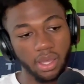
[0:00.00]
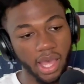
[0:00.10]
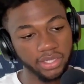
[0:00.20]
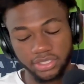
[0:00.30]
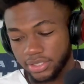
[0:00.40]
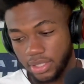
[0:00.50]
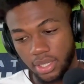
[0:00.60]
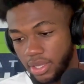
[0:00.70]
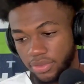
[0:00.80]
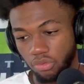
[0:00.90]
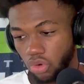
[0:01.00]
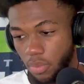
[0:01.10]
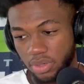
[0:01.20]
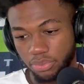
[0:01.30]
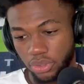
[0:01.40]
I just the
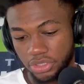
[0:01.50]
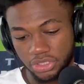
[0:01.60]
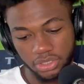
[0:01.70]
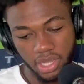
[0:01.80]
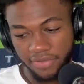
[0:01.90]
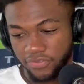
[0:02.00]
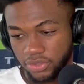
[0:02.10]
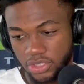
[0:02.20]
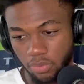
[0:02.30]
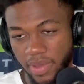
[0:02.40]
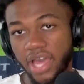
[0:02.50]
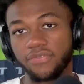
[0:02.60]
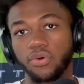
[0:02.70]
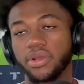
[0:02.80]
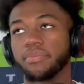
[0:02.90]
Roman push. I feel so bad
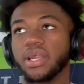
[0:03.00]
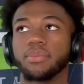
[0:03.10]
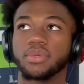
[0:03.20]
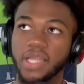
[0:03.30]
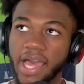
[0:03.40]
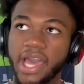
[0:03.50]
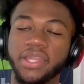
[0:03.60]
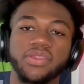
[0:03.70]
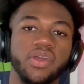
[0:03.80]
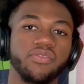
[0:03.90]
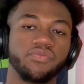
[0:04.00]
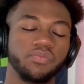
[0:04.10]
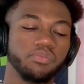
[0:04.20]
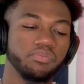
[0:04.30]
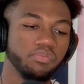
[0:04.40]
for him, but I'm glad that they've
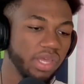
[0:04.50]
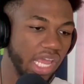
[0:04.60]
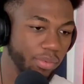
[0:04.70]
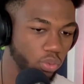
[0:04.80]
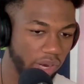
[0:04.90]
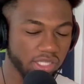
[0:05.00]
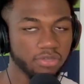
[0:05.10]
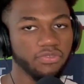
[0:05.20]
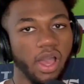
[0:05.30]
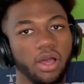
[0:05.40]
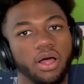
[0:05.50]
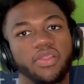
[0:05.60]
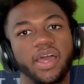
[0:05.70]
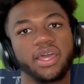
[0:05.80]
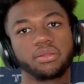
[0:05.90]
been able to rectify all
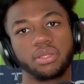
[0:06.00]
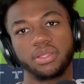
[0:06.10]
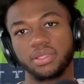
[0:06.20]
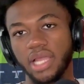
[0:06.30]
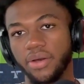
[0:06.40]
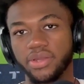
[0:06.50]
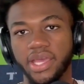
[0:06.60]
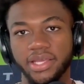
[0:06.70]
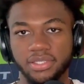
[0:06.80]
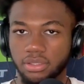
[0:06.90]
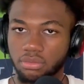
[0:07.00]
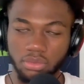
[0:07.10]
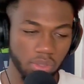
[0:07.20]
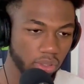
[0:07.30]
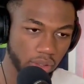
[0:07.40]
that nowadays. And
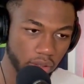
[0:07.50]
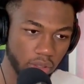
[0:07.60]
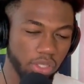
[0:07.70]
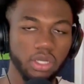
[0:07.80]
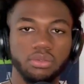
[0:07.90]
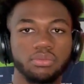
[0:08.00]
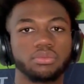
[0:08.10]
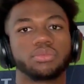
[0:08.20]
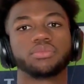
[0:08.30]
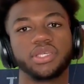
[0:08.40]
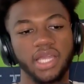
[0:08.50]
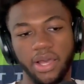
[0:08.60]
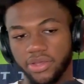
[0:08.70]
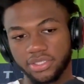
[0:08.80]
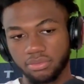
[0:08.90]
you know, he now
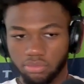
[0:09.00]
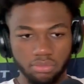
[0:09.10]
he's